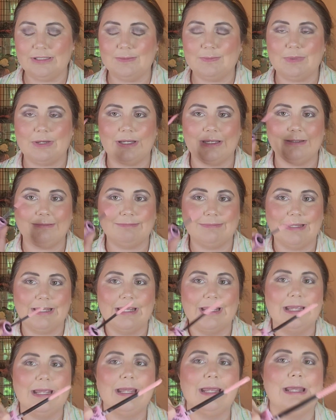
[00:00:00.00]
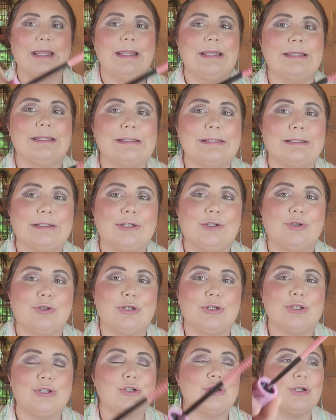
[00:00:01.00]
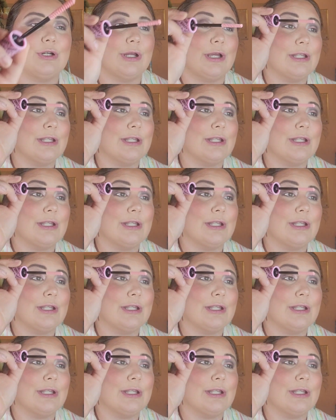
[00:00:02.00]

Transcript: but this is a little concerning.